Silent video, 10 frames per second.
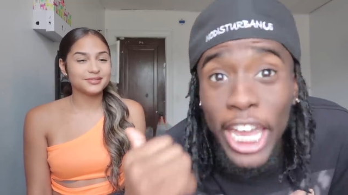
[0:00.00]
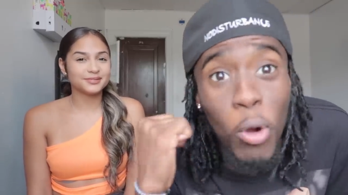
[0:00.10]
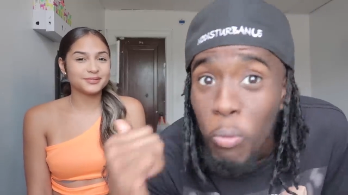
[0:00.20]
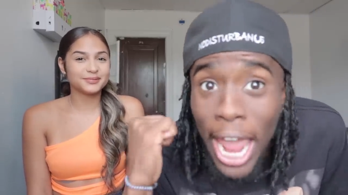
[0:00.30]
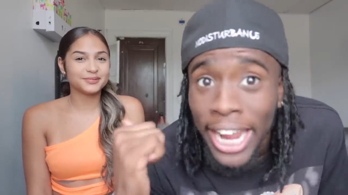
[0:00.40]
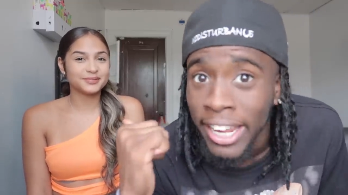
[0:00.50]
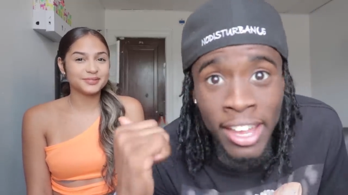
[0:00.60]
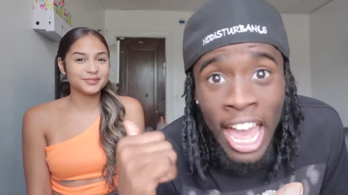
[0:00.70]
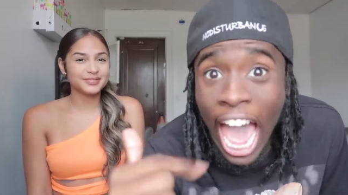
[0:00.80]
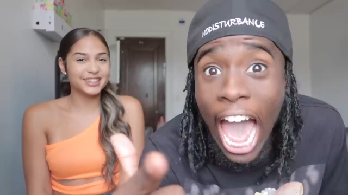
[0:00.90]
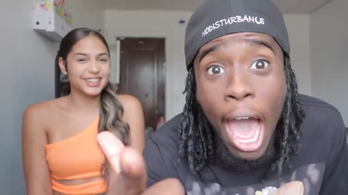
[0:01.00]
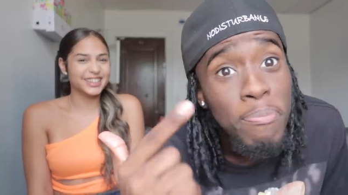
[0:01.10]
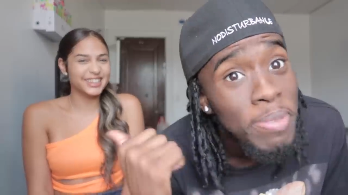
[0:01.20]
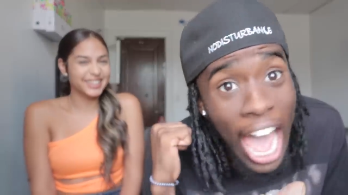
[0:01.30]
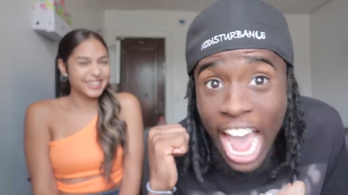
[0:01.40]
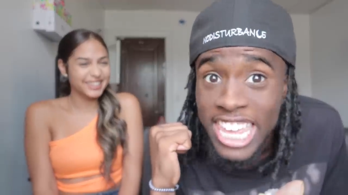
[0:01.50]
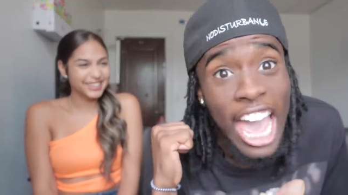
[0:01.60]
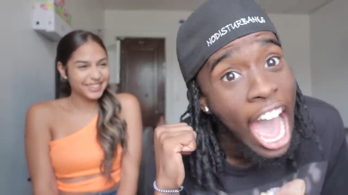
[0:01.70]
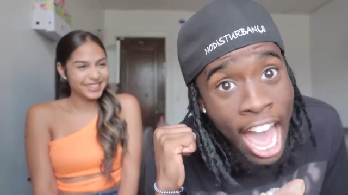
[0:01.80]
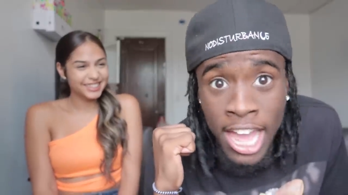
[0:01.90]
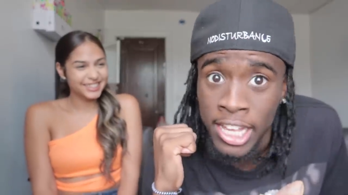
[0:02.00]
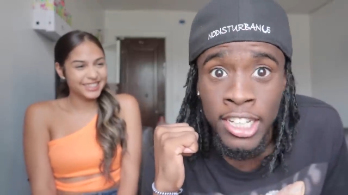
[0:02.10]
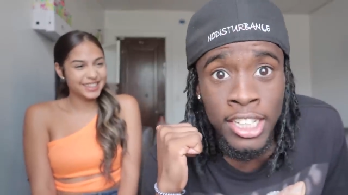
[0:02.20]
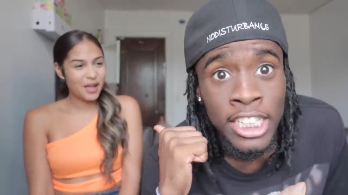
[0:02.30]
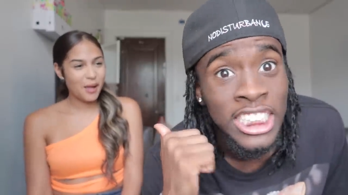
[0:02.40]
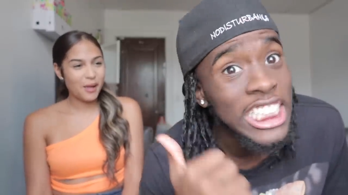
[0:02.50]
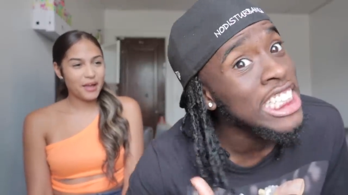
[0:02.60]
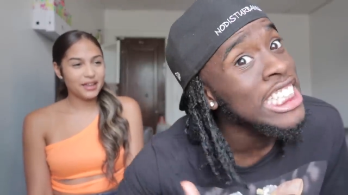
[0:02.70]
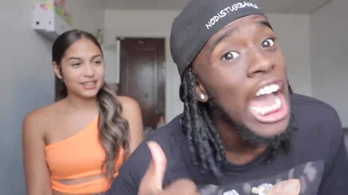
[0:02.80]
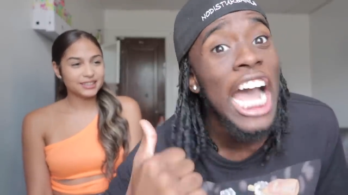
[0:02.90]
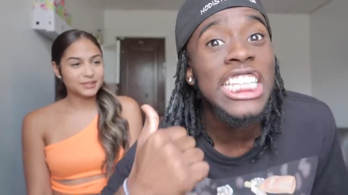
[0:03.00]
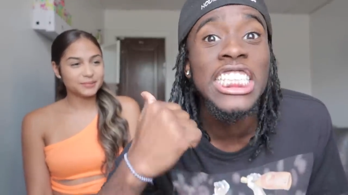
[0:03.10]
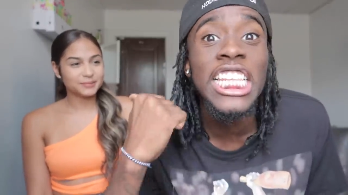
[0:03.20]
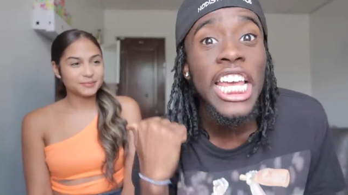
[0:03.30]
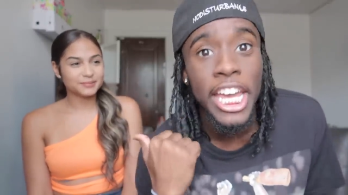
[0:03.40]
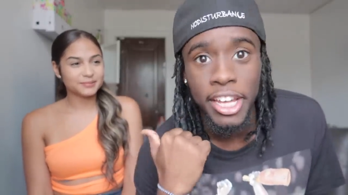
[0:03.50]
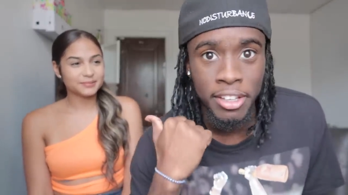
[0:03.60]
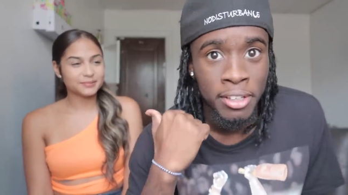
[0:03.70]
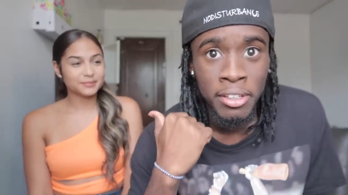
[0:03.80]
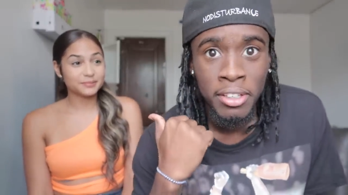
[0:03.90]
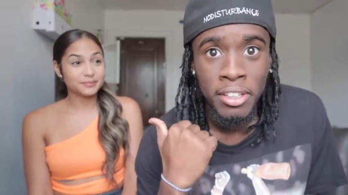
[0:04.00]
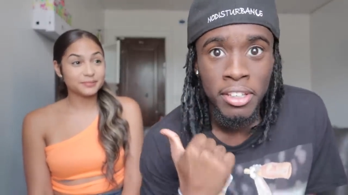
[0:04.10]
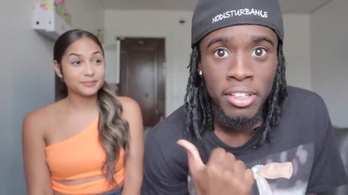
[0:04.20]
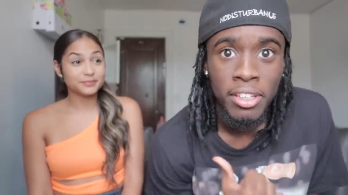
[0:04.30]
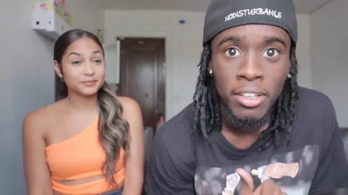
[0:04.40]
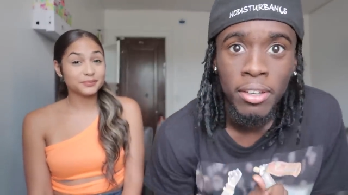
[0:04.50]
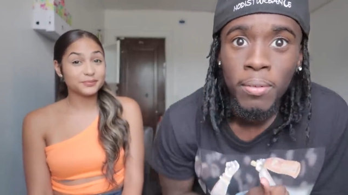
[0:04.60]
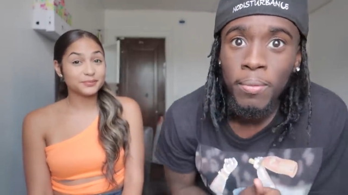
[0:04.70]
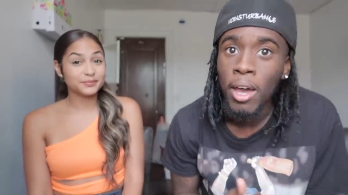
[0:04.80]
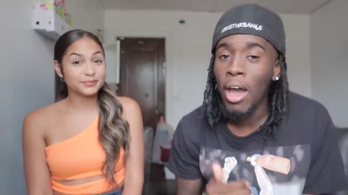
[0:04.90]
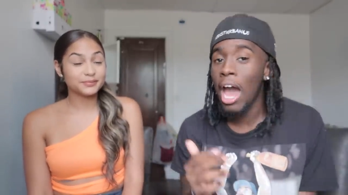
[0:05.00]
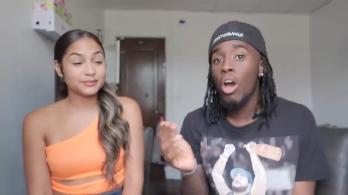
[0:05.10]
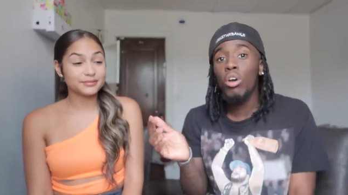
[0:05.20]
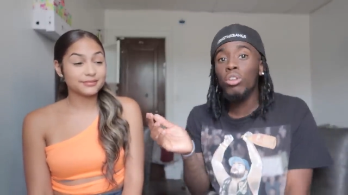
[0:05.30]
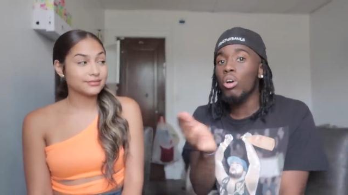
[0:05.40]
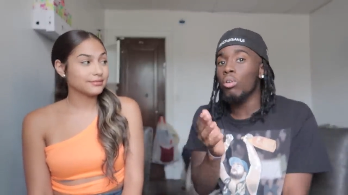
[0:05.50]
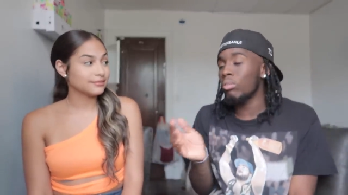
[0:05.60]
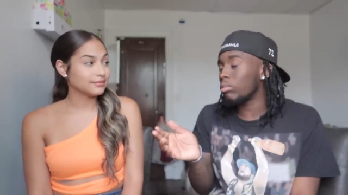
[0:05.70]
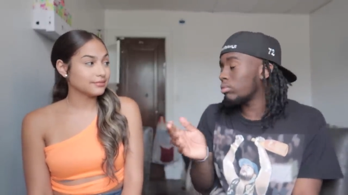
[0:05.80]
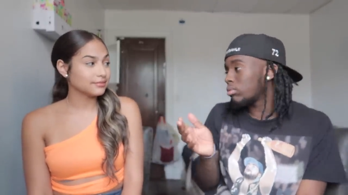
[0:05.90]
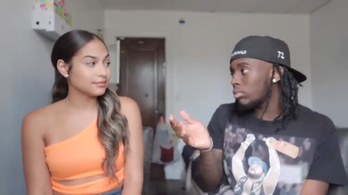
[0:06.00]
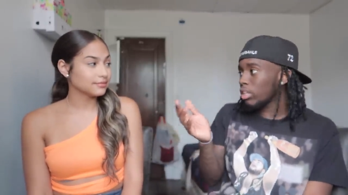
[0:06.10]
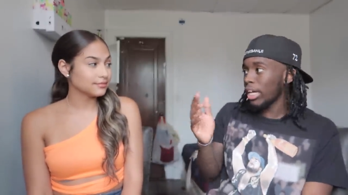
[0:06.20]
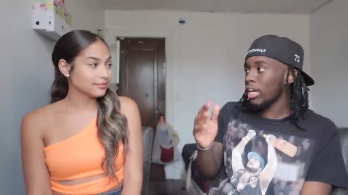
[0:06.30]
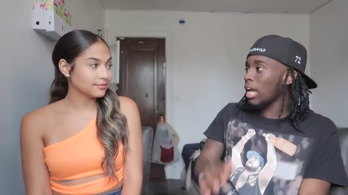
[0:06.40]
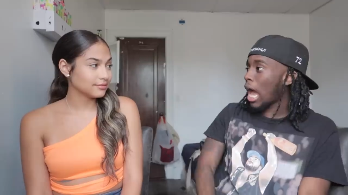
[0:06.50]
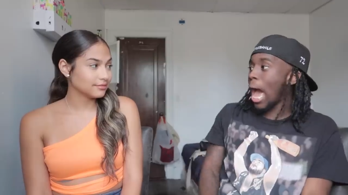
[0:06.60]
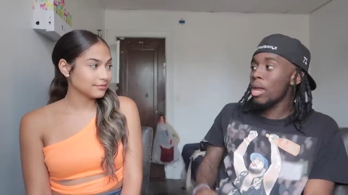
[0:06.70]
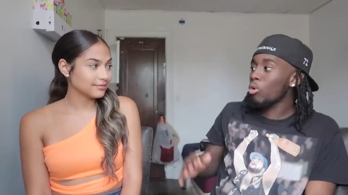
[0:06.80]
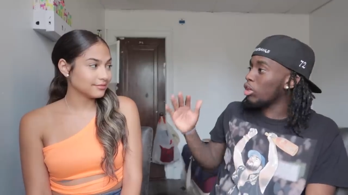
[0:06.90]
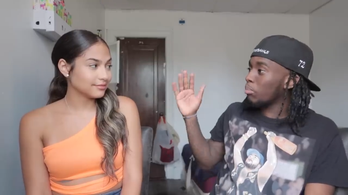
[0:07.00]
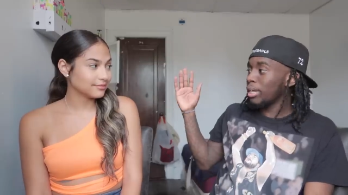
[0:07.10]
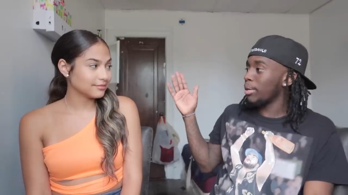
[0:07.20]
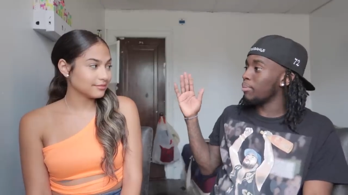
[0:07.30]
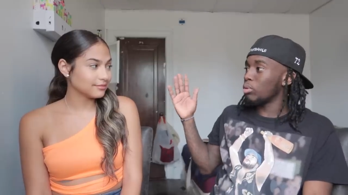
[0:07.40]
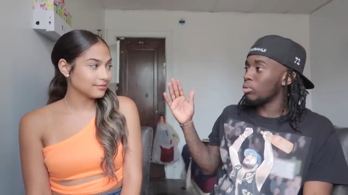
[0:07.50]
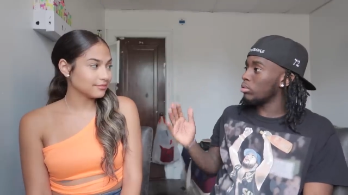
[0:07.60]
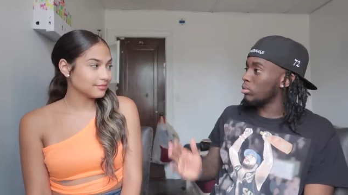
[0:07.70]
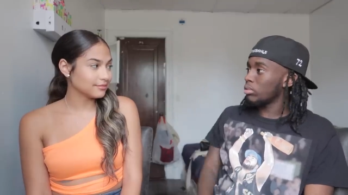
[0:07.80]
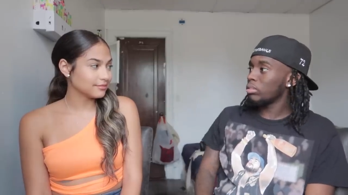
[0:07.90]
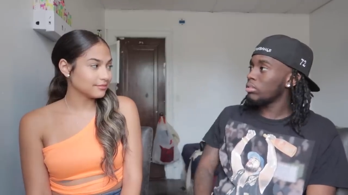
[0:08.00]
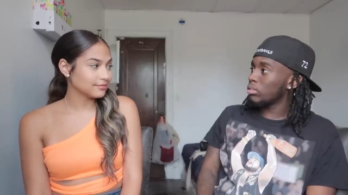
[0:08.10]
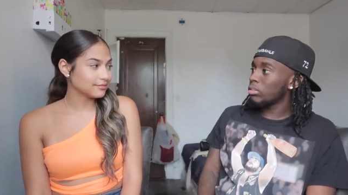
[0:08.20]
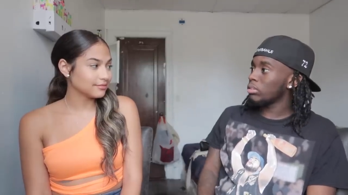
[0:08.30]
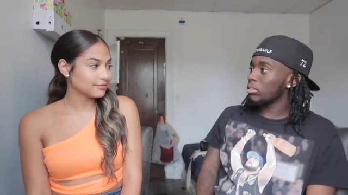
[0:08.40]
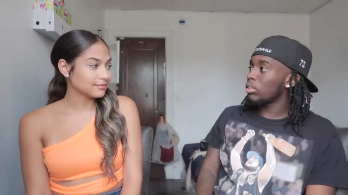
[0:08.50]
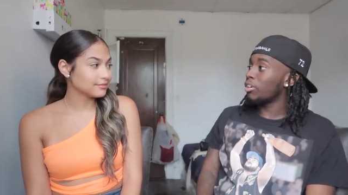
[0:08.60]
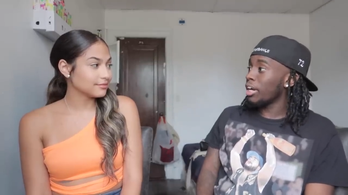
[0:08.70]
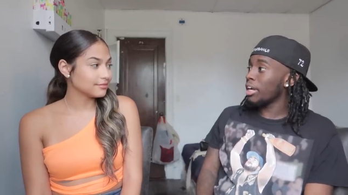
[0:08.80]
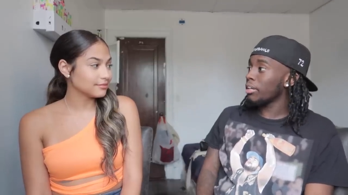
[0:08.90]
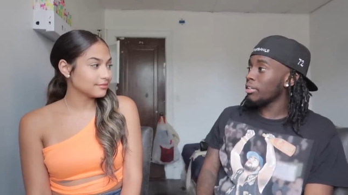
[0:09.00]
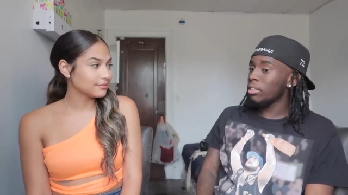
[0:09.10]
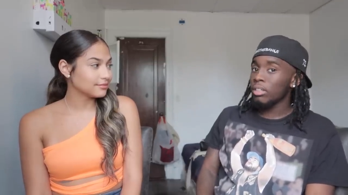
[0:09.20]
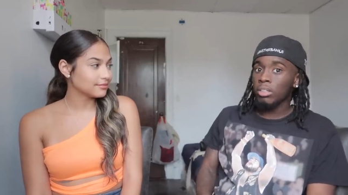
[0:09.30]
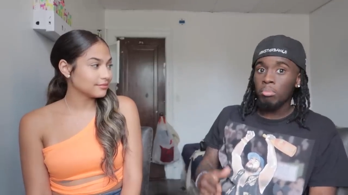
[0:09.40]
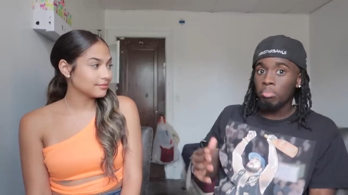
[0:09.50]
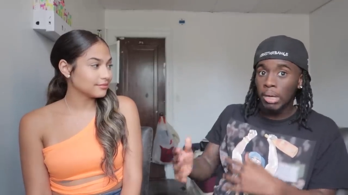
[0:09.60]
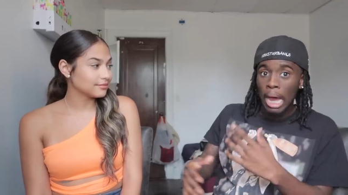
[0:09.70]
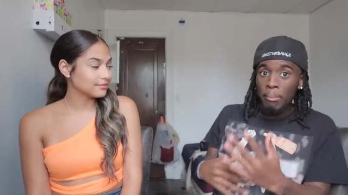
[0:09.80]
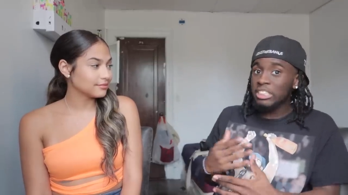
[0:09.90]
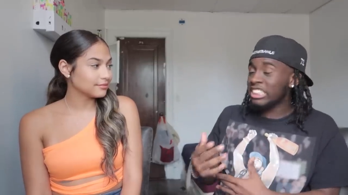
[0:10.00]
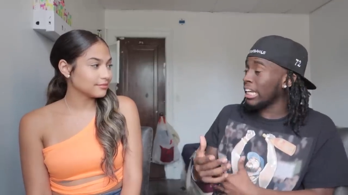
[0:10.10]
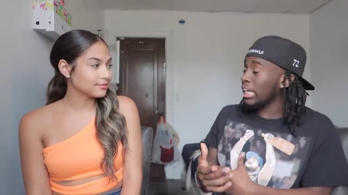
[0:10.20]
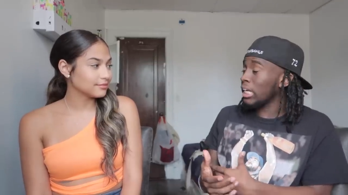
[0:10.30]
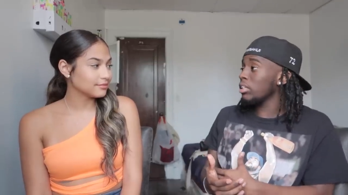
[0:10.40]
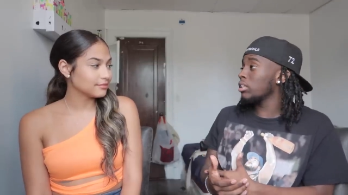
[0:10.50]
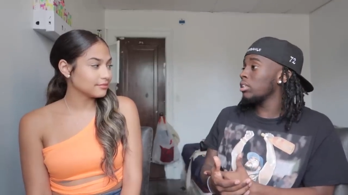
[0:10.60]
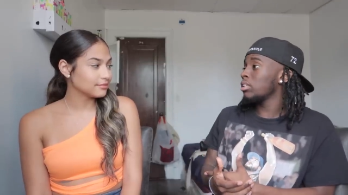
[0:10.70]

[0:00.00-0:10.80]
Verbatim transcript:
Speaker 1: get away. I'm not, y'all. She's not slick. Well, I don't know. Okay? I don't want to blame you. Right? But I'm just saying,